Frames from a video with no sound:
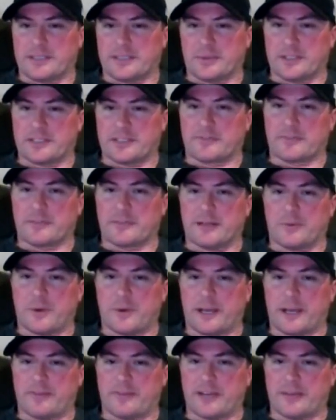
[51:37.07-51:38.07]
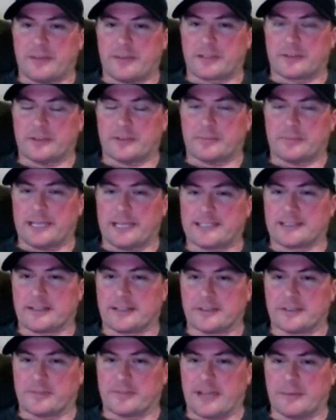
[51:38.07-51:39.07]
switched from that white fabric to a base
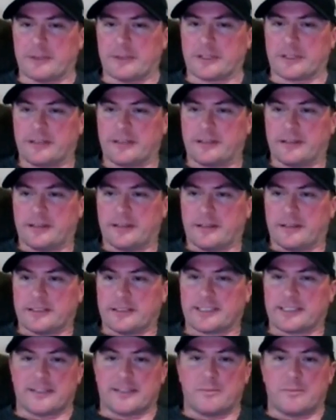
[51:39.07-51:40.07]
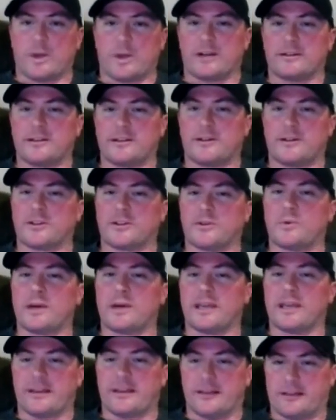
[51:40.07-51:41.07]
color fabric. Somewhere along the
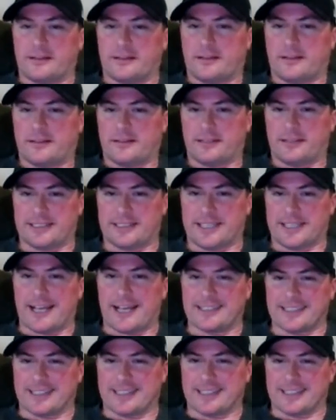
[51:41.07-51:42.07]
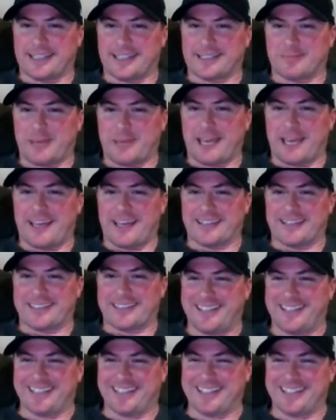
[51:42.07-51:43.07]
way, these guys that collect bags